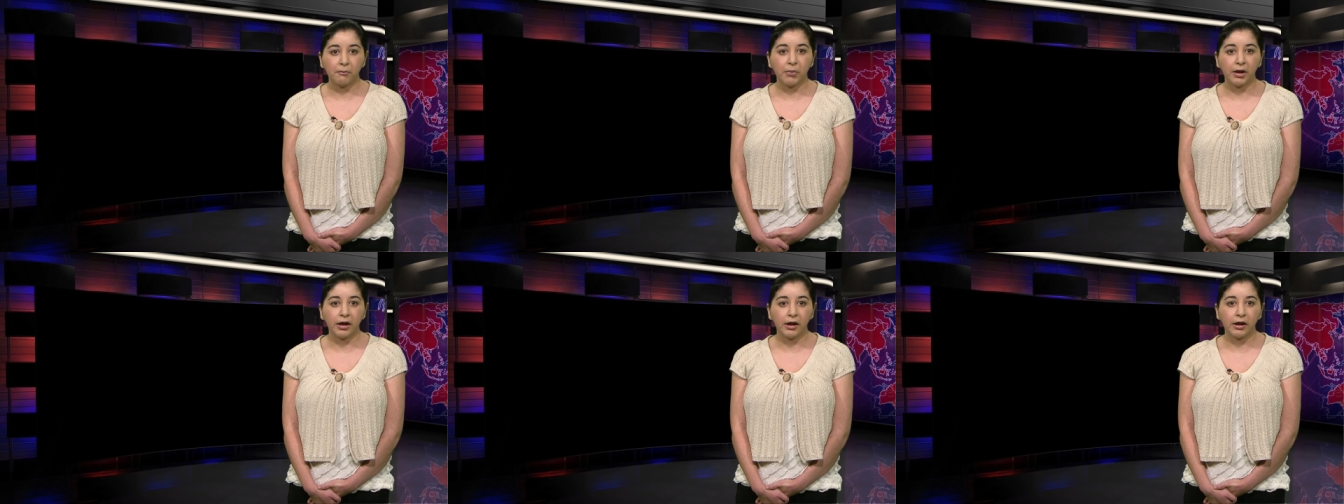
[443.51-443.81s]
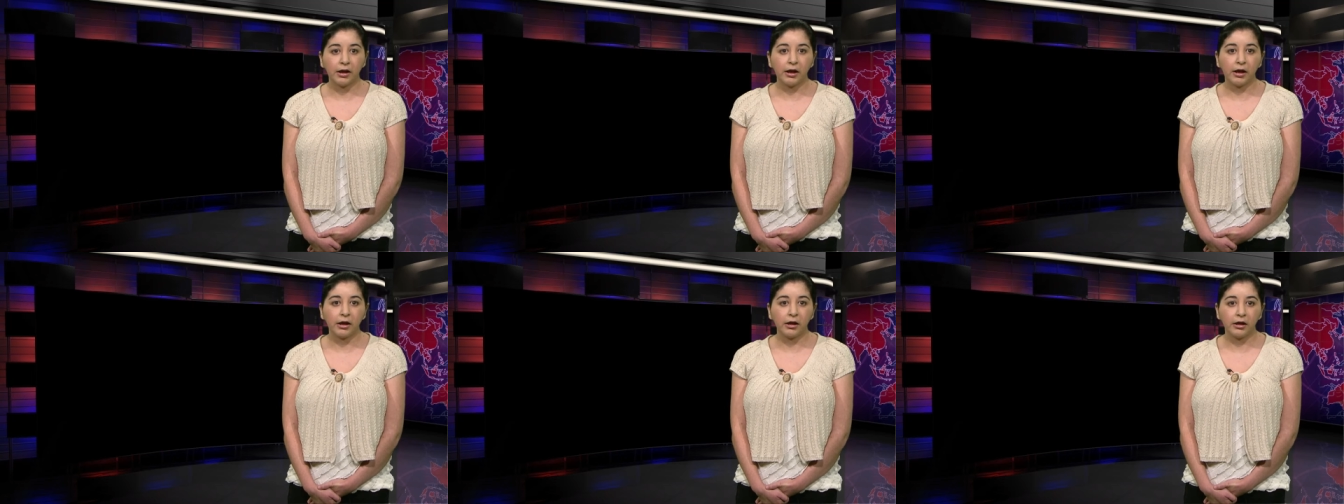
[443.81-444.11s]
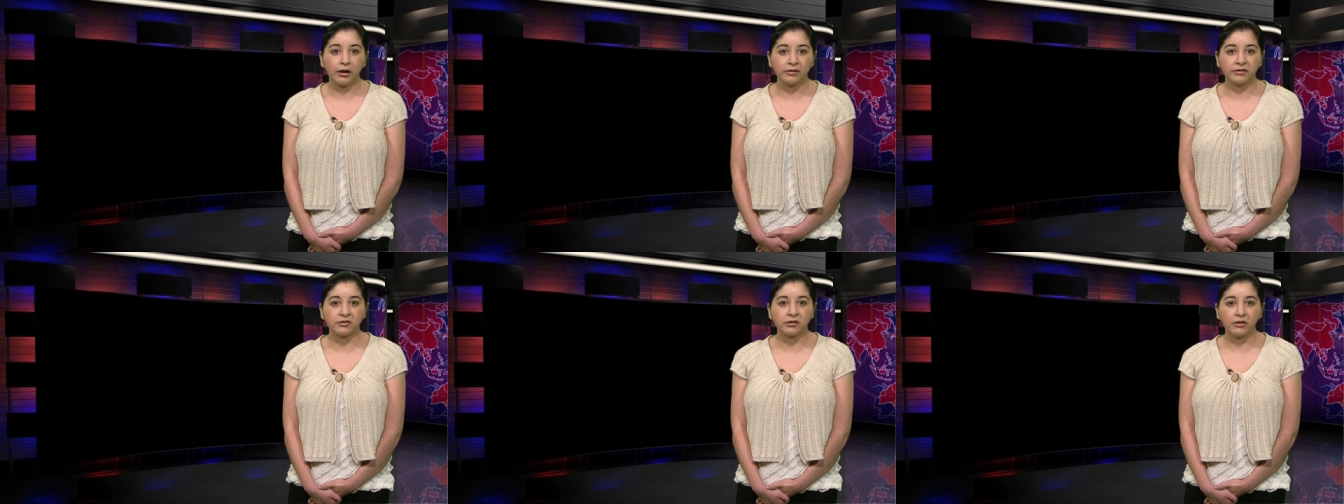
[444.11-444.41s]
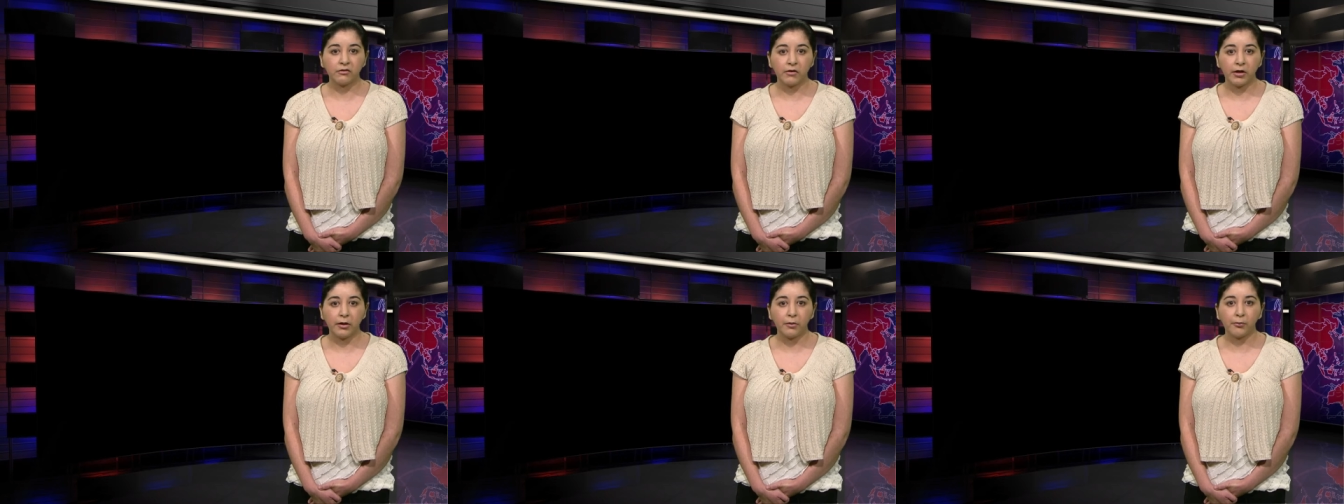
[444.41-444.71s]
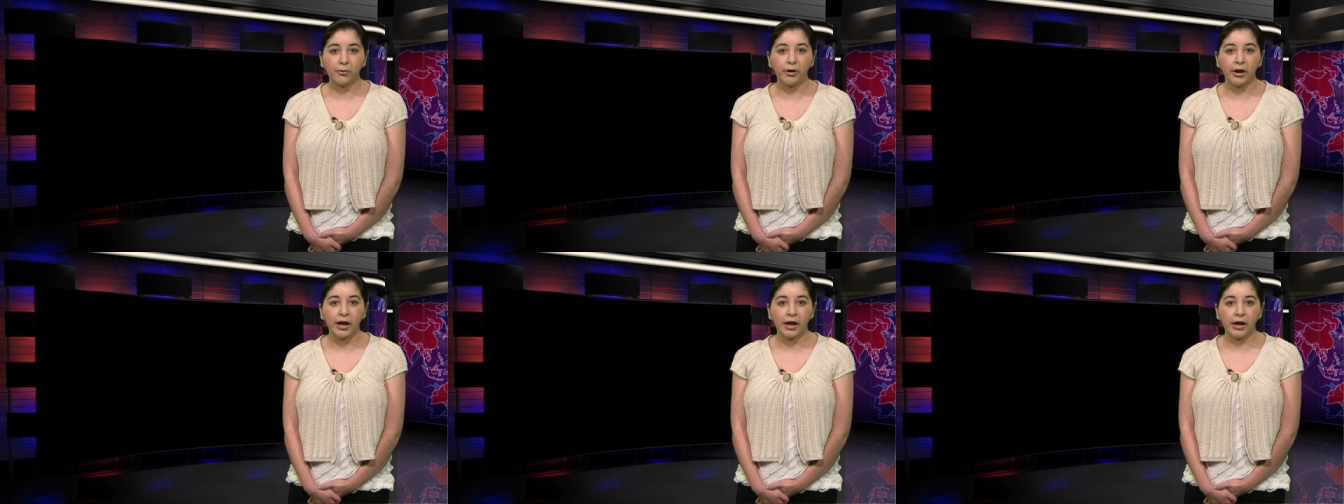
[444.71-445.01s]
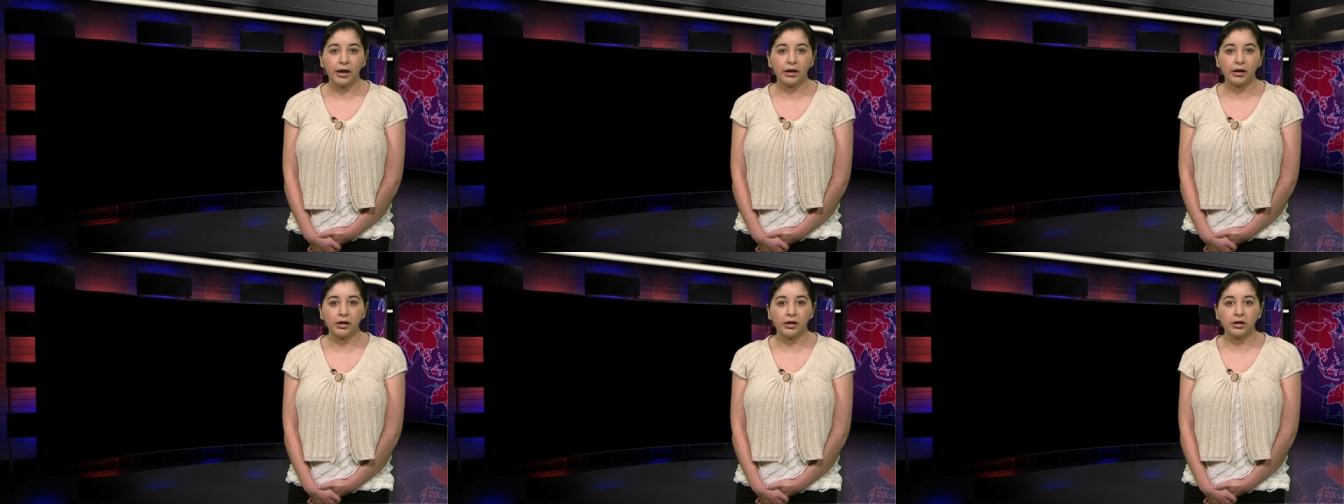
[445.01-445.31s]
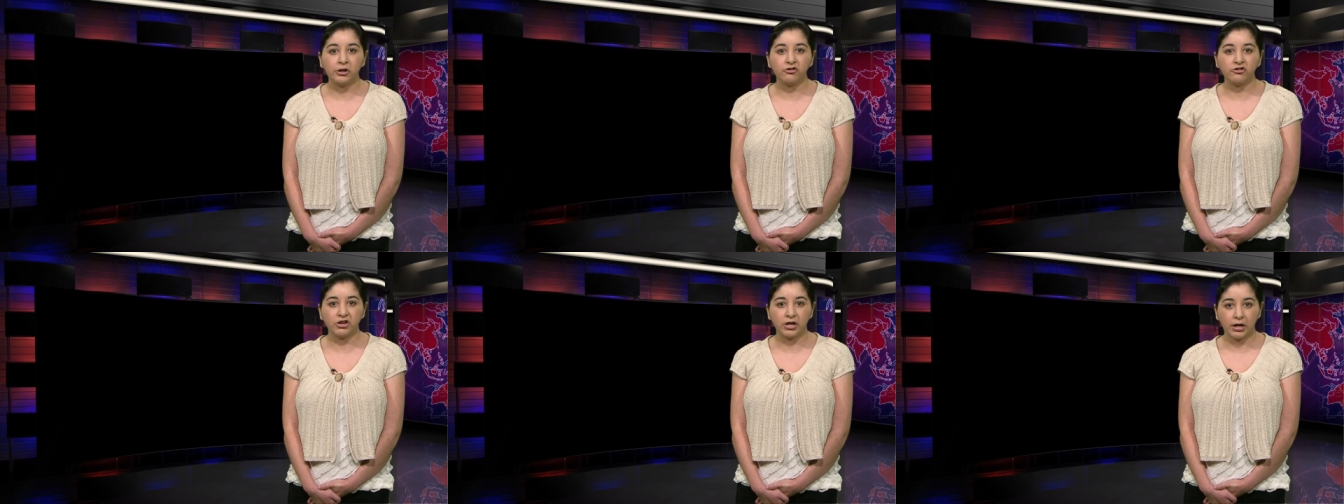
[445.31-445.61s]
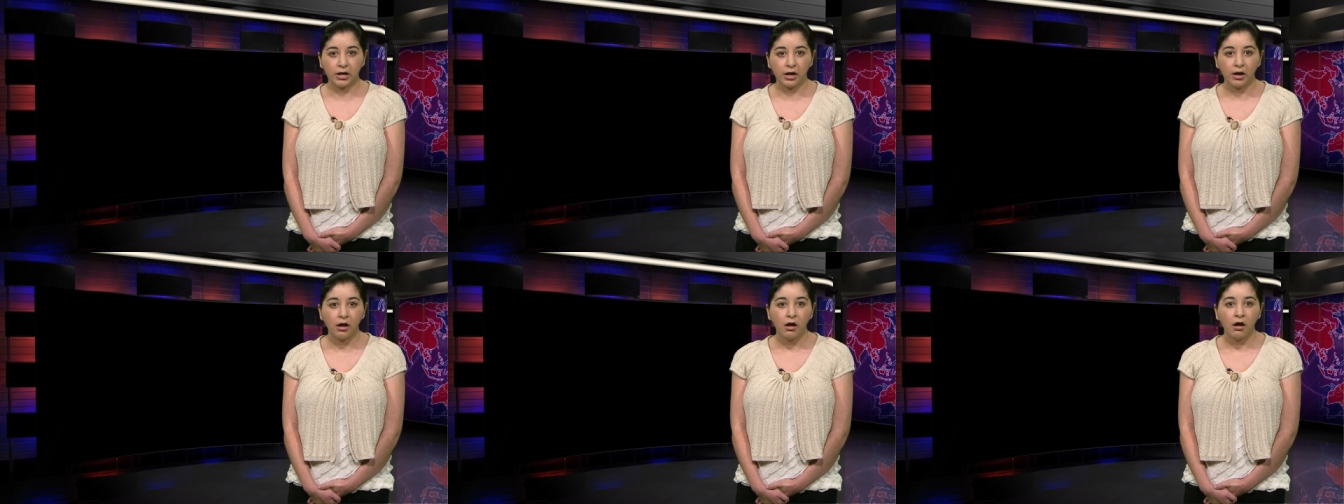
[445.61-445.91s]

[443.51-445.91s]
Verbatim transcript: by its developer AEG